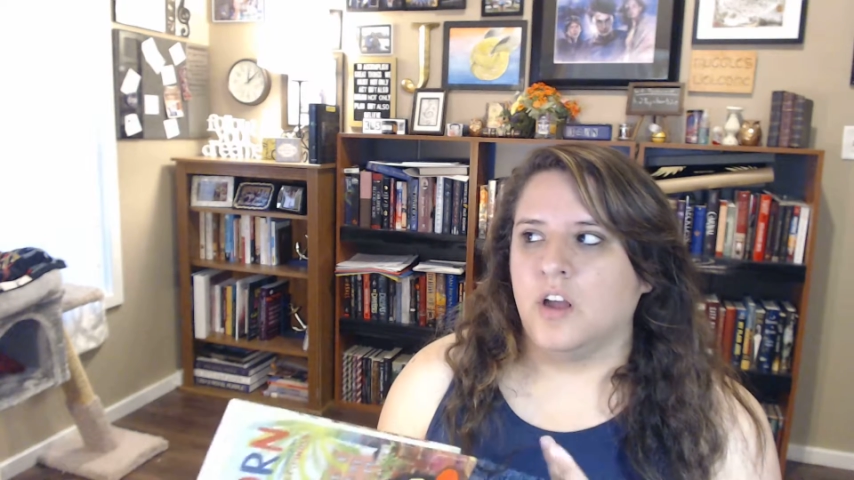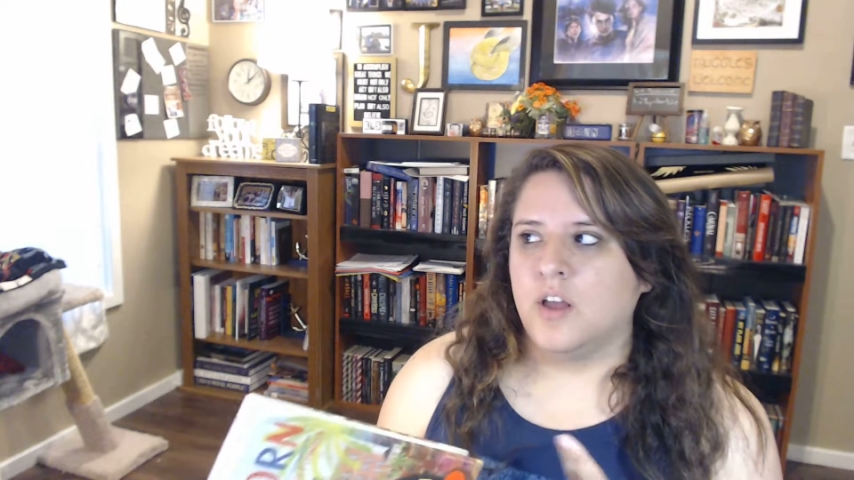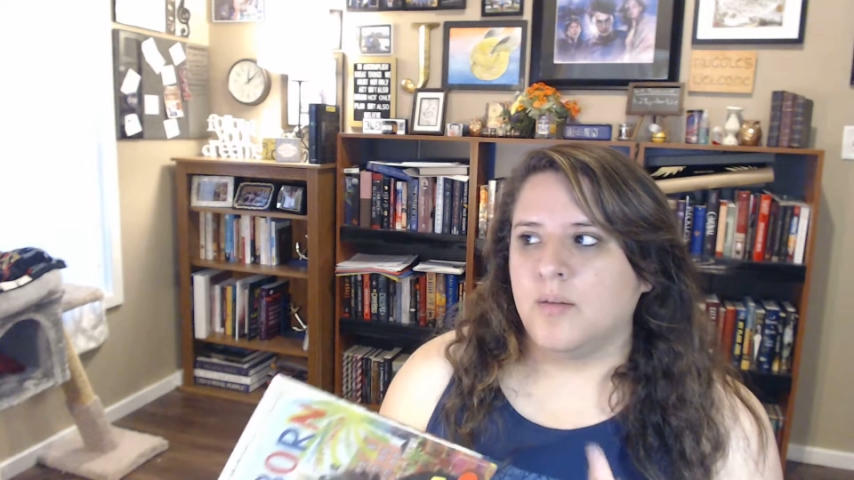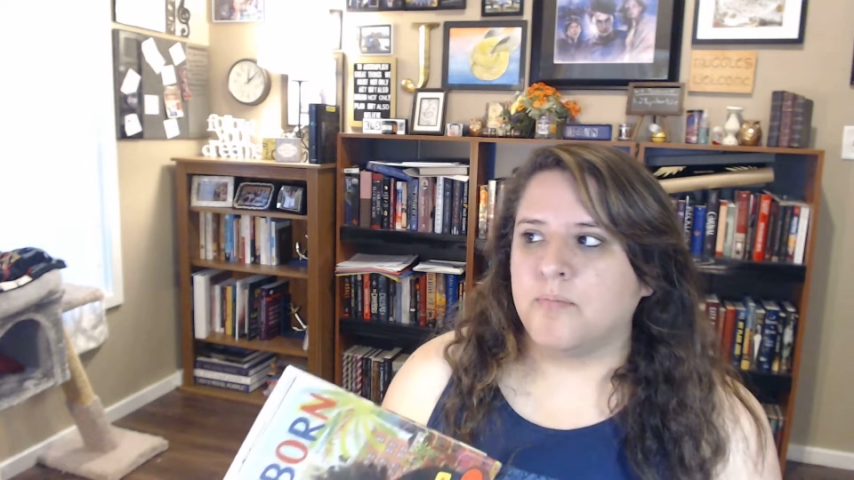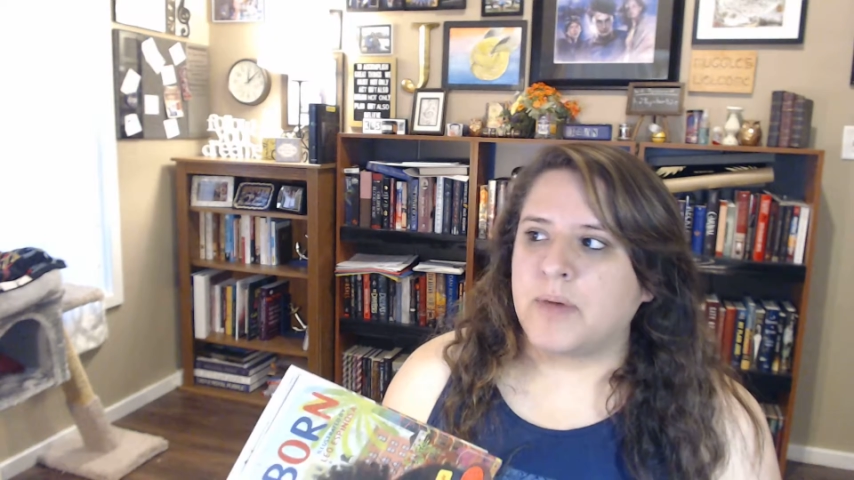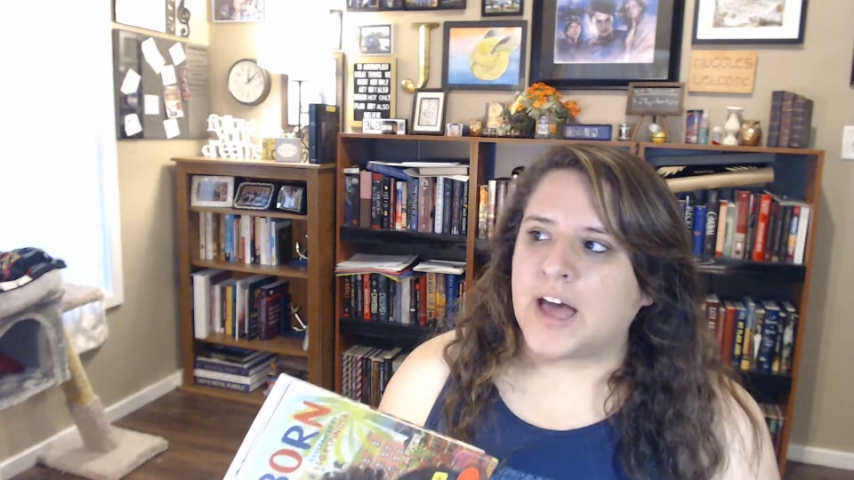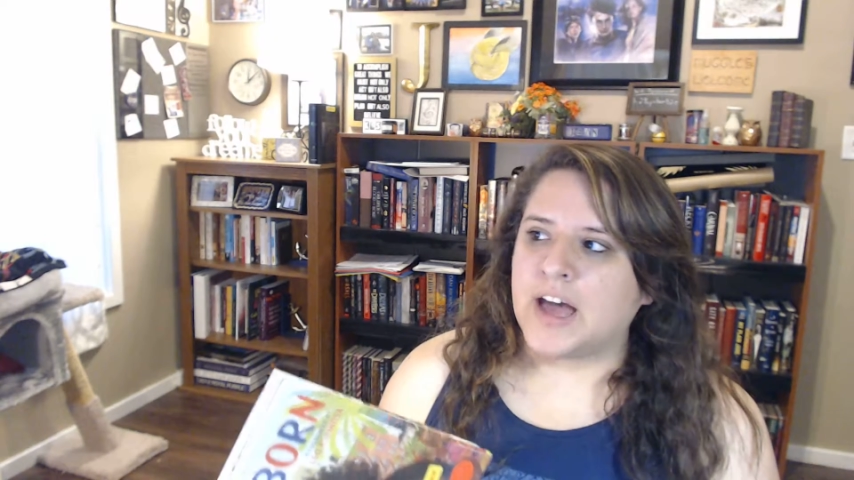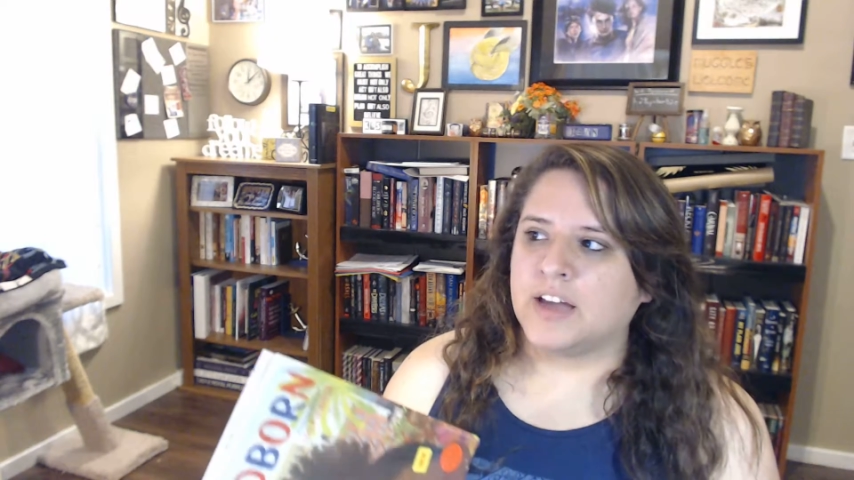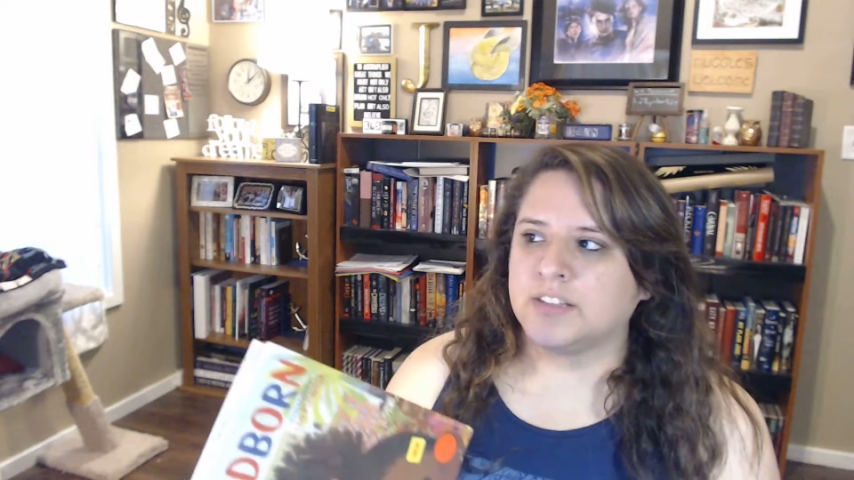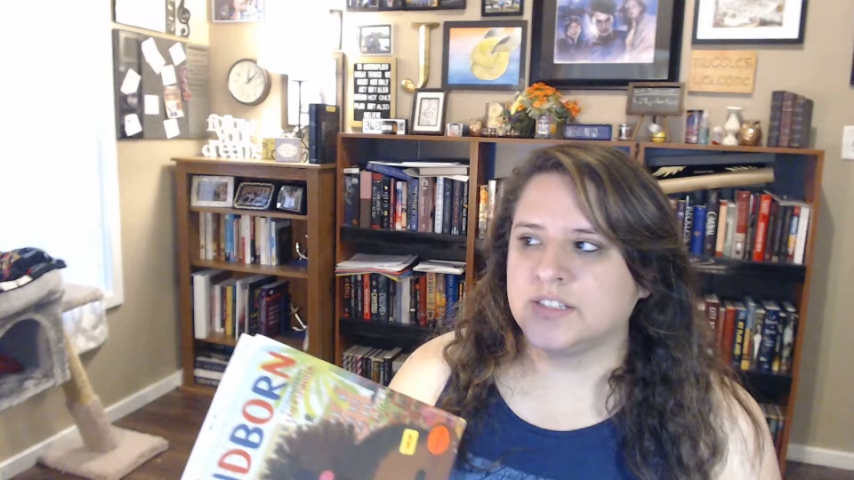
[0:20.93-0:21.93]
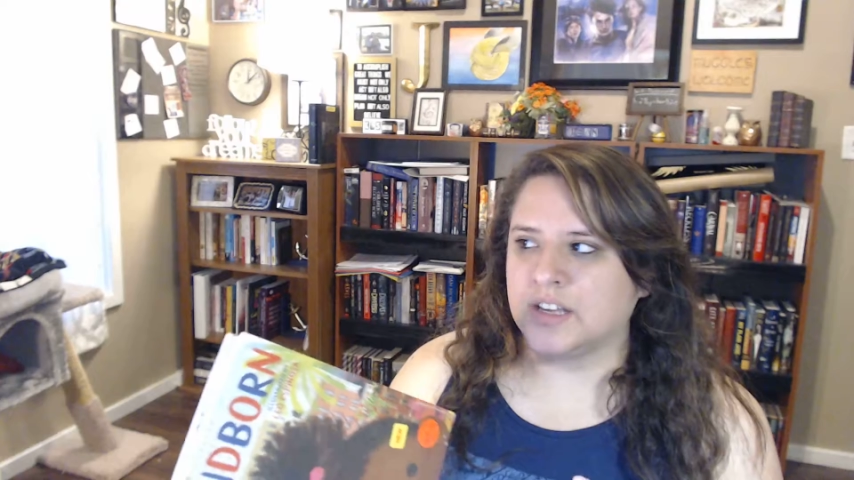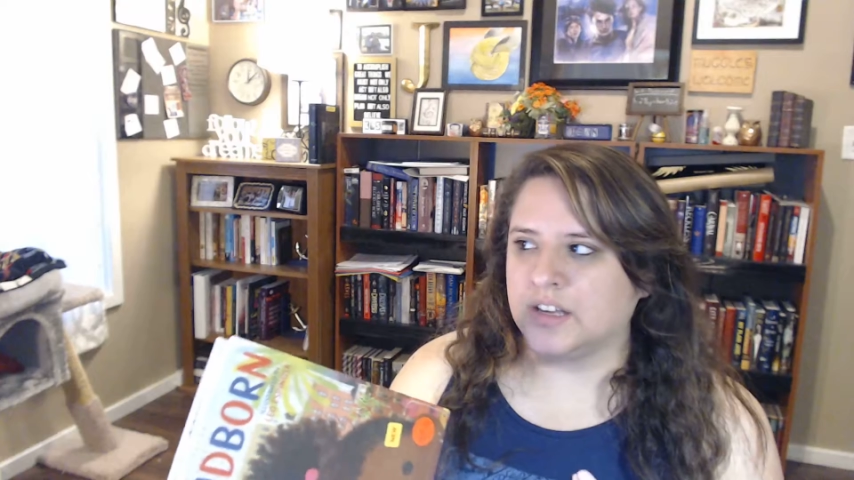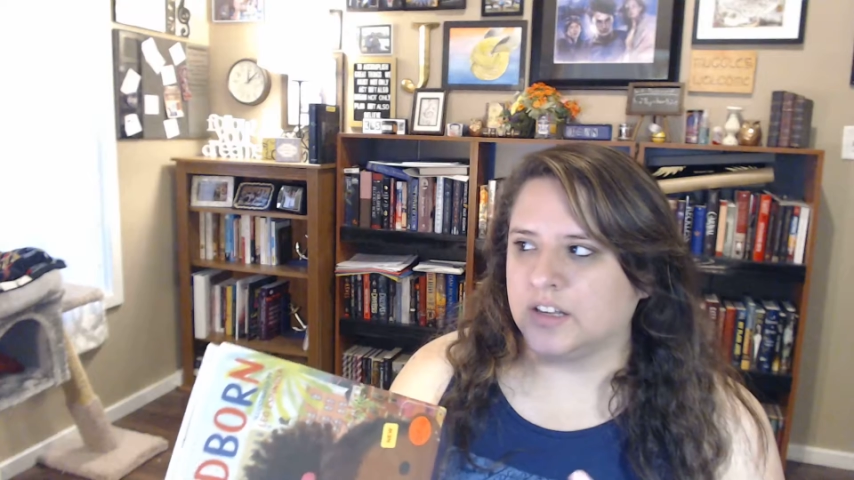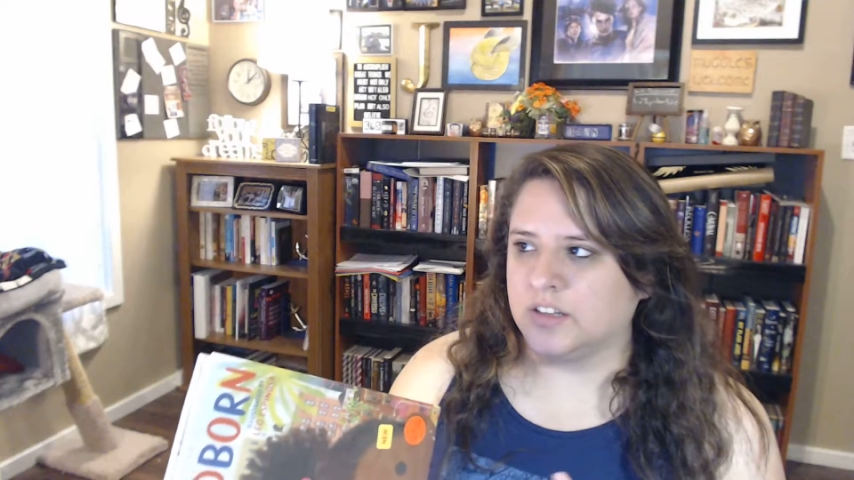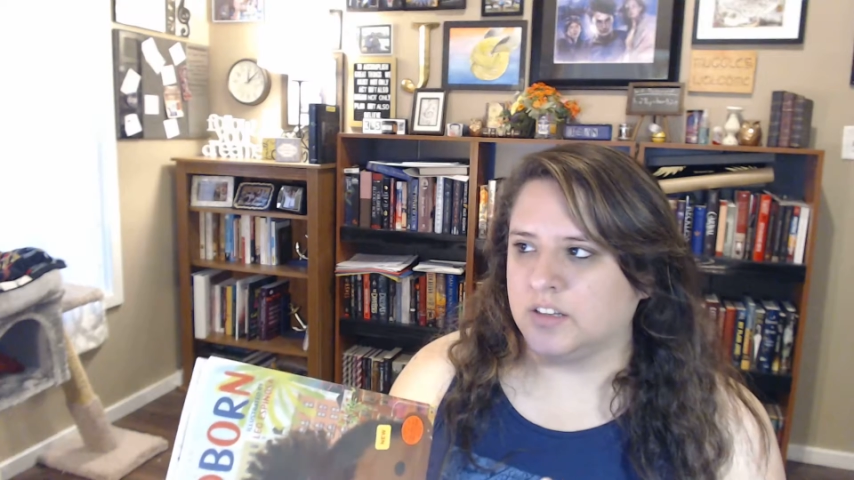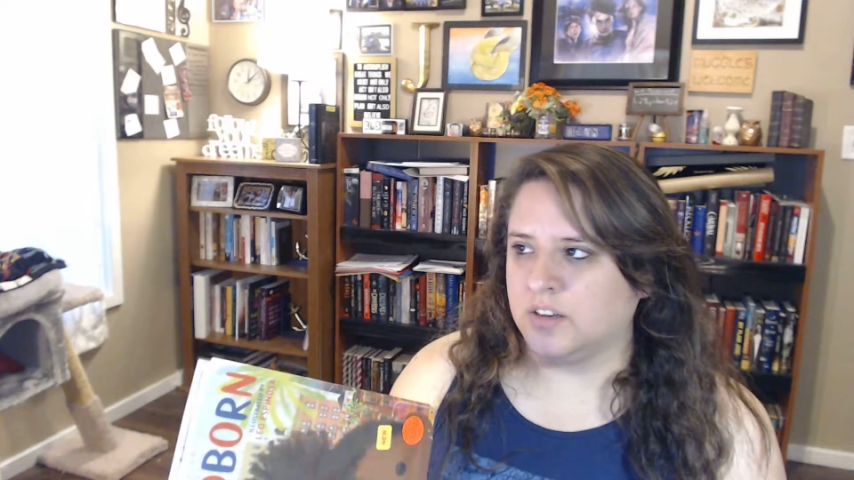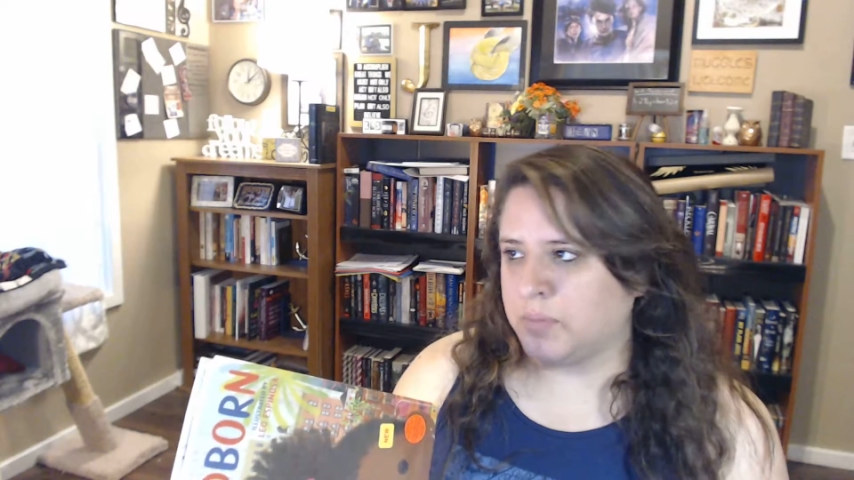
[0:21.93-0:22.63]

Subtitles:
bats and